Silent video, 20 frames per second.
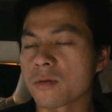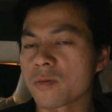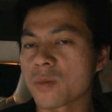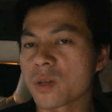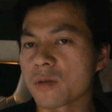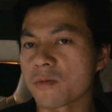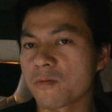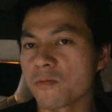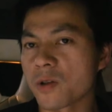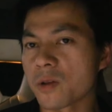I
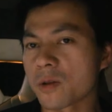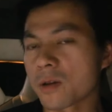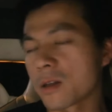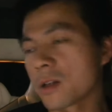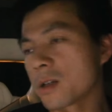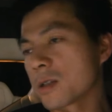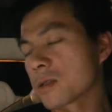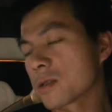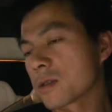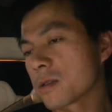mean, one, at
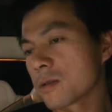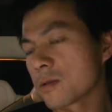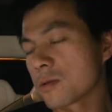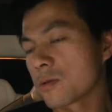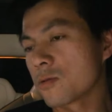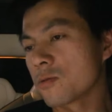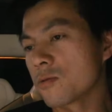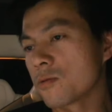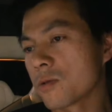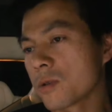least
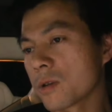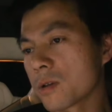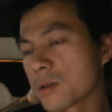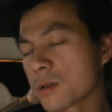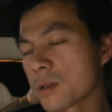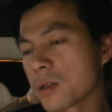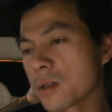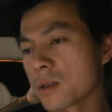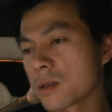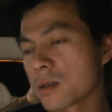two of the
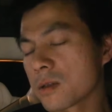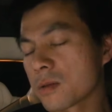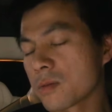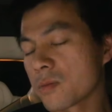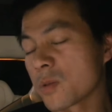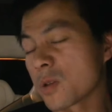seats,